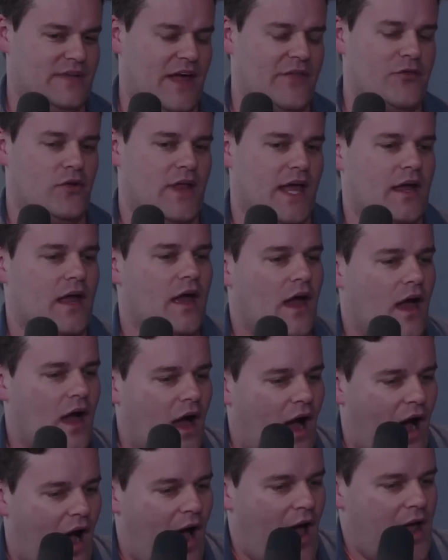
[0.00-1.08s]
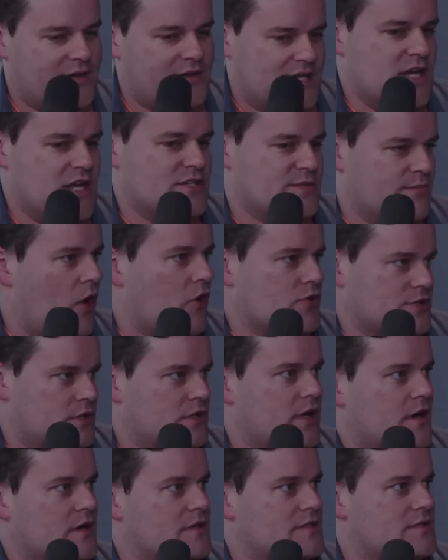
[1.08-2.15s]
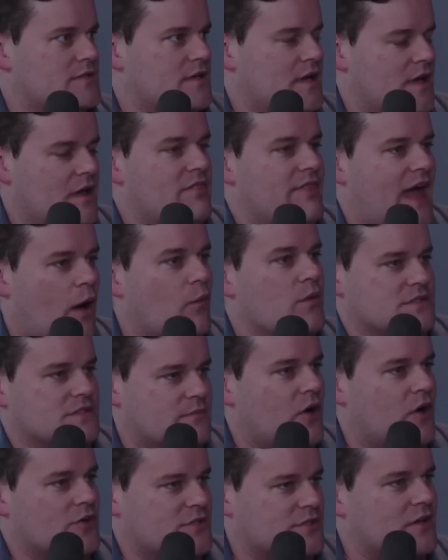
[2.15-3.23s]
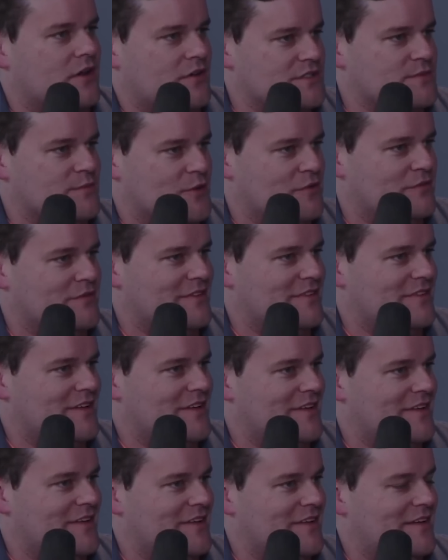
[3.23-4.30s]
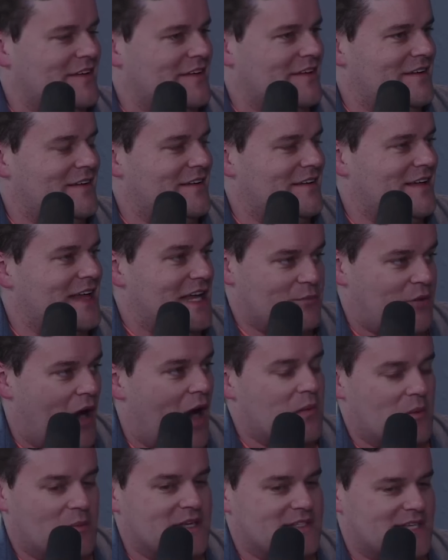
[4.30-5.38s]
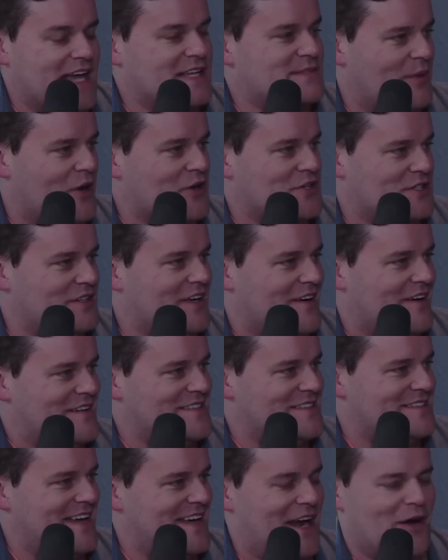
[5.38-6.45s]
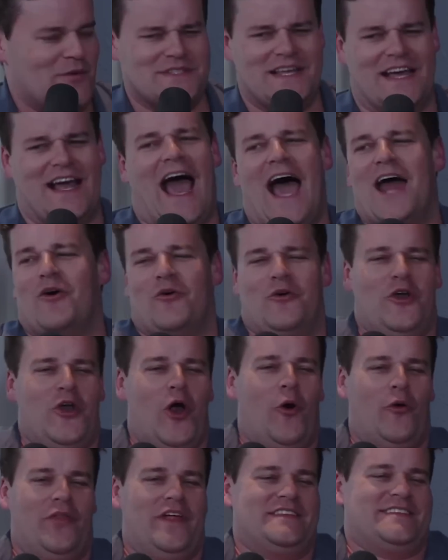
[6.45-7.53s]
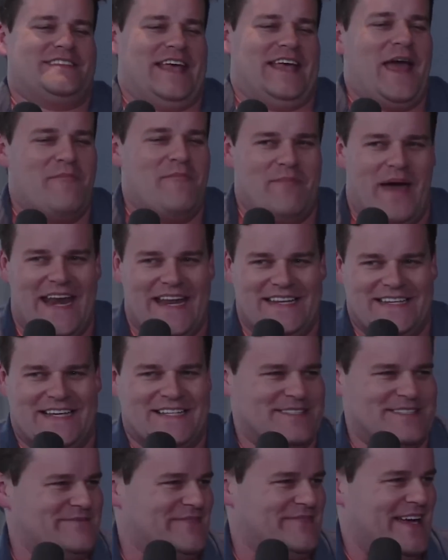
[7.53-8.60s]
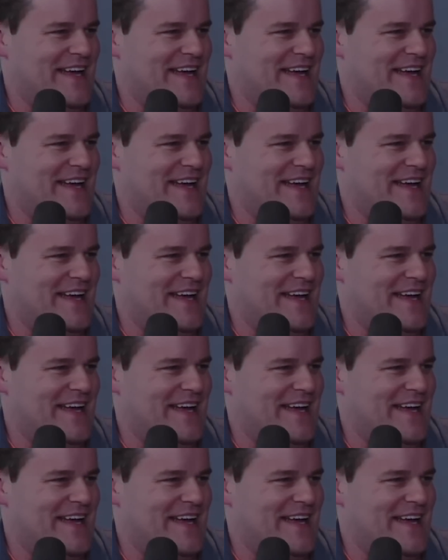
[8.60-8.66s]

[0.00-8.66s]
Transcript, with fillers: And they're like, "I teach martial arts. That was a martial arts move." Yeah, he, t- oh, probably takes martial arts. And yeah. Like, Undertaker looked at Sam that and was like, "That's a